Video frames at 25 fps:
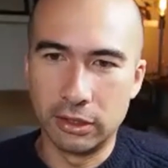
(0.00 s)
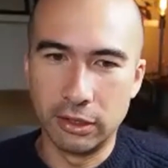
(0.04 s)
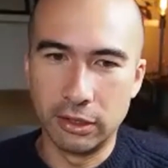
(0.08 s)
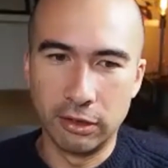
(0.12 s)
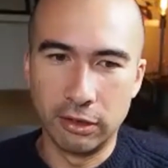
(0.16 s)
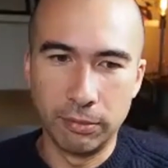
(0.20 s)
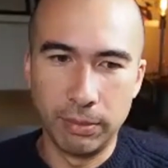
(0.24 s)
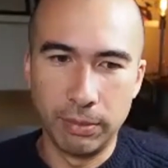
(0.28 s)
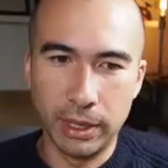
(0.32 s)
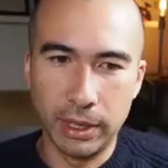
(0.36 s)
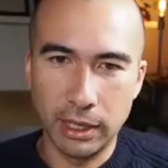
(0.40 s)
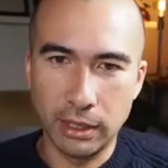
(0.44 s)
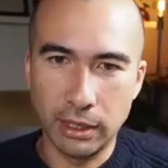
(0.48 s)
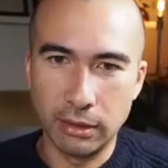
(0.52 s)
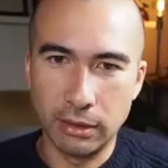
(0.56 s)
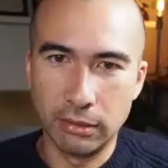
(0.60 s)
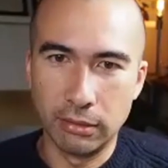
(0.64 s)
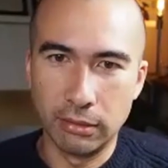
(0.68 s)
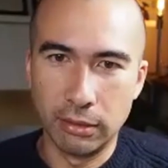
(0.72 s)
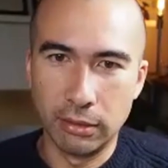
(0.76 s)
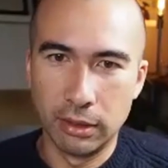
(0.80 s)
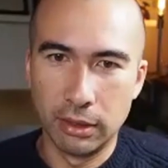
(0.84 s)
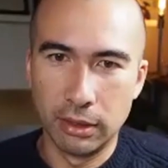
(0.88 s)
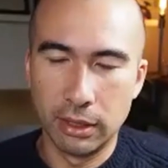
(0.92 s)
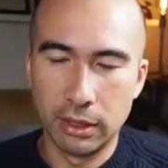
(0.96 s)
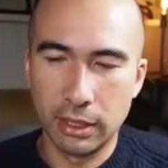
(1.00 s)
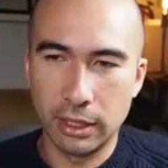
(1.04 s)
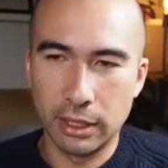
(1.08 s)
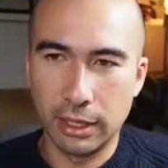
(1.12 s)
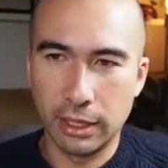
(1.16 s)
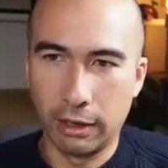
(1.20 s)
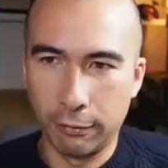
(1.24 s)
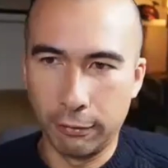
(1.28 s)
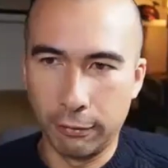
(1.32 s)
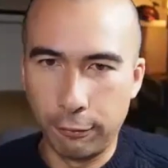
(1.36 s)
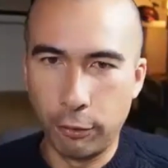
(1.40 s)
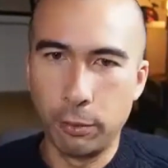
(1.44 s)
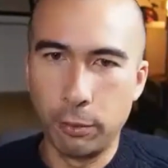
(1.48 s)
that have been
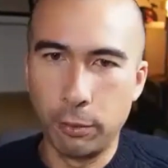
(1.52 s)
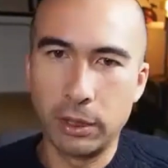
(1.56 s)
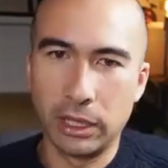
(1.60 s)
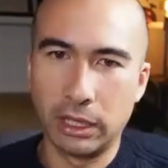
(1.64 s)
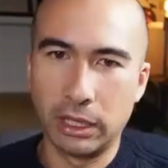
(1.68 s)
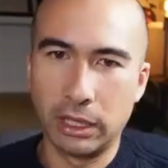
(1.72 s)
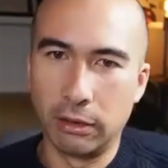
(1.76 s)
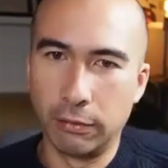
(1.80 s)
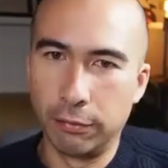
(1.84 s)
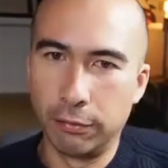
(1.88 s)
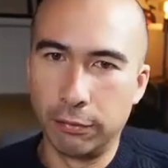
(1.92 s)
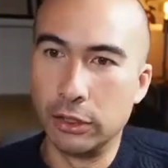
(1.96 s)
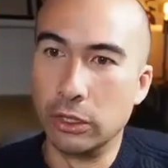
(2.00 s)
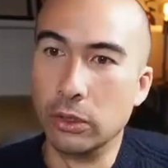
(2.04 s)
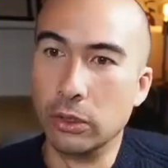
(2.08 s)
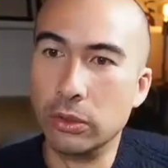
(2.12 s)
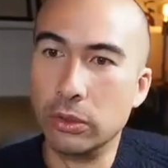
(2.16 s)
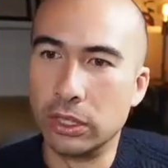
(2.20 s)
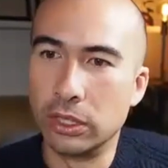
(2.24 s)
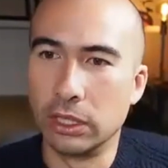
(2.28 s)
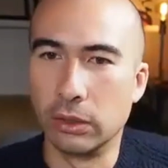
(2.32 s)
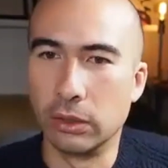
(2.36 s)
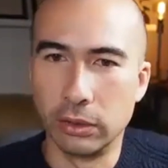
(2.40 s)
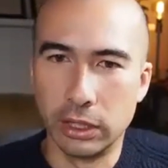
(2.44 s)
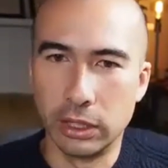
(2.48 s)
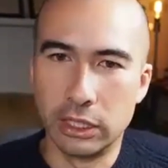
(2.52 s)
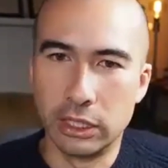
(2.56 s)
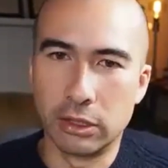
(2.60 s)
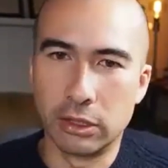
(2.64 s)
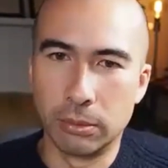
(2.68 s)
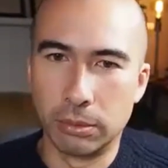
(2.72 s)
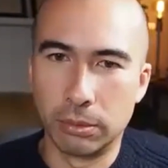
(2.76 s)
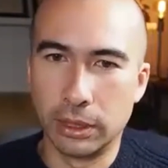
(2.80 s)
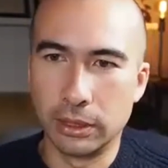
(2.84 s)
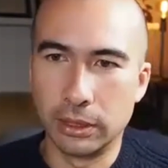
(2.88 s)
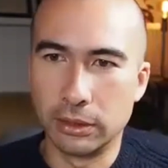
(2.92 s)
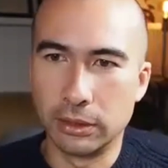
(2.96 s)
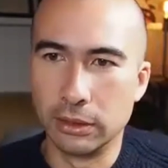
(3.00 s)
formulated for use in all these
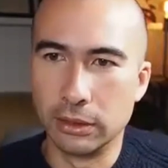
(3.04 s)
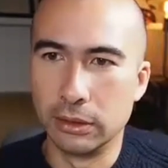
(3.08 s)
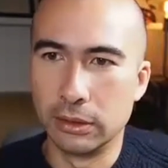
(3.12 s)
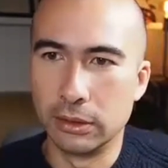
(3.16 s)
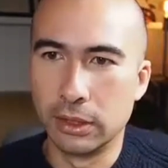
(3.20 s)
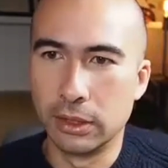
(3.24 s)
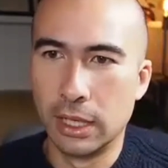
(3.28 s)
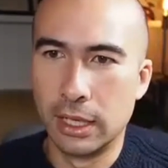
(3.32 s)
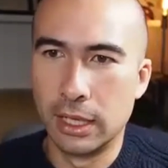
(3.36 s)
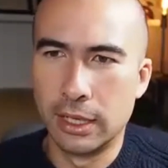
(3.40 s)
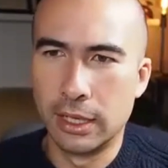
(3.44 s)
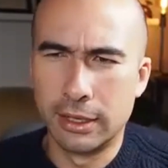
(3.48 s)
compressors